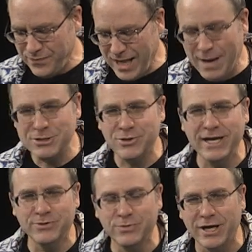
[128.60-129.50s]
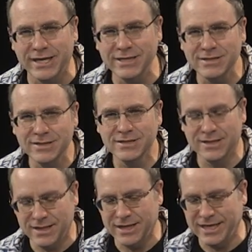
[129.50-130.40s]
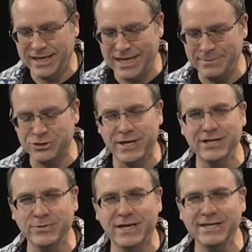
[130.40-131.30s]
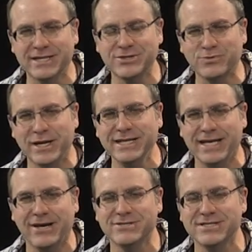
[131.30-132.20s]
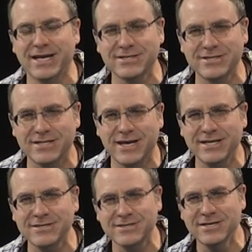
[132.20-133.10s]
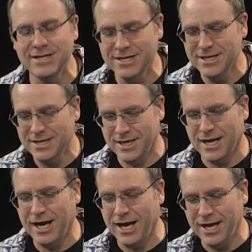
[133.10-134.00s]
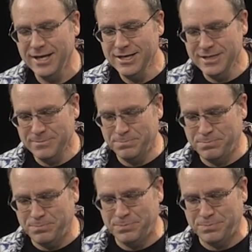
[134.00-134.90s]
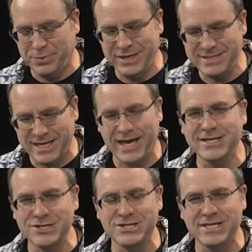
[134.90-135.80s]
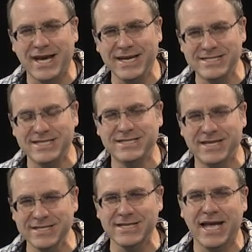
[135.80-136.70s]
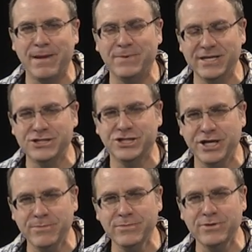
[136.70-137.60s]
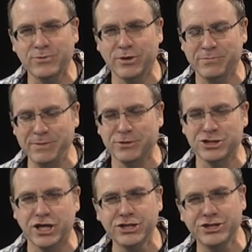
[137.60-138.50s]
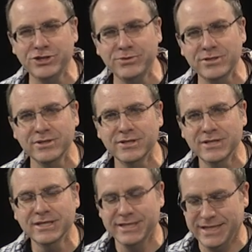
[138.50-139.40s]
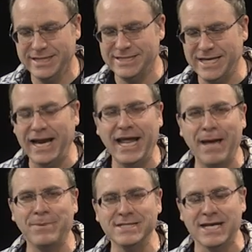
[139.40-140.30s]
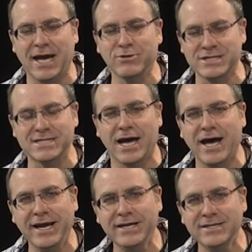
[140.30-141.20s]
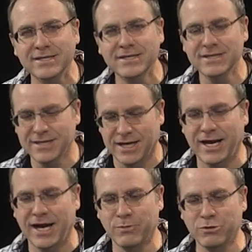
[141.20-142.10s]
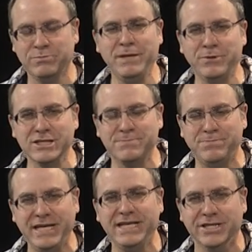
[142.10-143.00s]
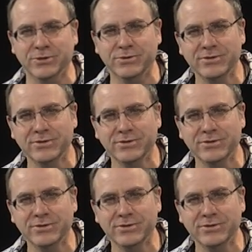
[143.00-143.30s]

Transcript: I've been trying to run. And I've been trying to run because running counts as exercise. But it's exercise that doesn't happen in a gym where people judge you. Instead, it happens outside where people just pity you.